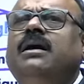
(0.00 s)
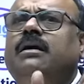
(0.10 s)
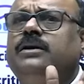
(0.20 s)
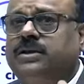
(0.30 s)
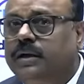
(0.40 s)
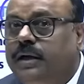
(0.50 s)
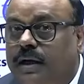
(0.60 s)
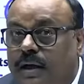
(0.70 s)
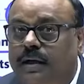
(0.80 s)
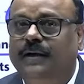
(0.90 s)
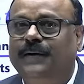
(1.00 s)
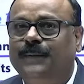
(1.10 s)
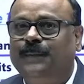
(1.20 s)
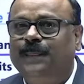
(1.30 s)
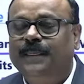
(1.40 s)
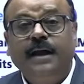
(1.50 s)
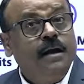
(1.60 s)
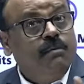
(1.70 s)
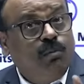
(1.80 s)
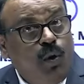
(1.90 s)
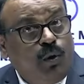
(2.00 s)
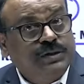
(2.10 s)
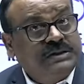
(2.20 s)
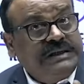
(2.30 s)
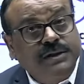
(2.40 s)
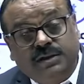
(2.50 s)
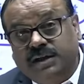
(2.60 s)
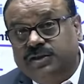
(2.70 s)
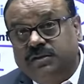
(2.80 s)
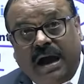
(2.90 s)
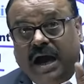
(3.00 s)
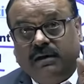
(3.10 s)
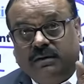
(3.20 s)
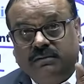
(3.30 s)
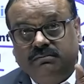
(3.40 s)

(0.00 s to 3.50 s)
easily, most easiest manner.